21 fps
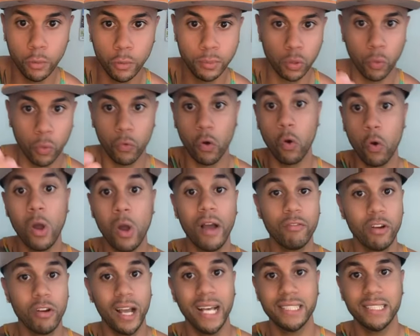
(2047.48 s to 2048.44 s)
so whoever
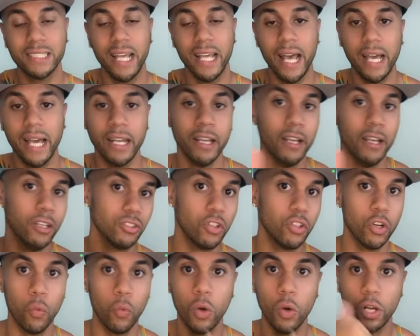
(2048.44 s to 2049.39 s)
asked that, gonna
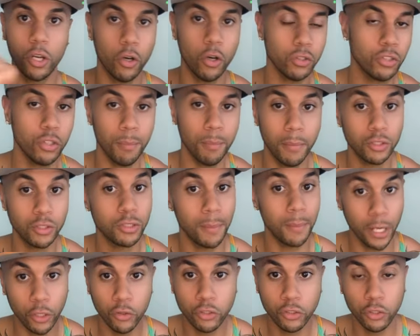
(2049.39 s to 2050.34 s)
want to go to my
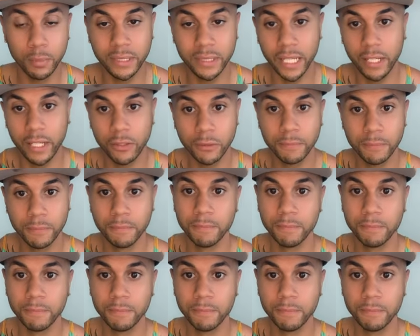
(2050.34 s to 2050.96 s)
YouTube channel,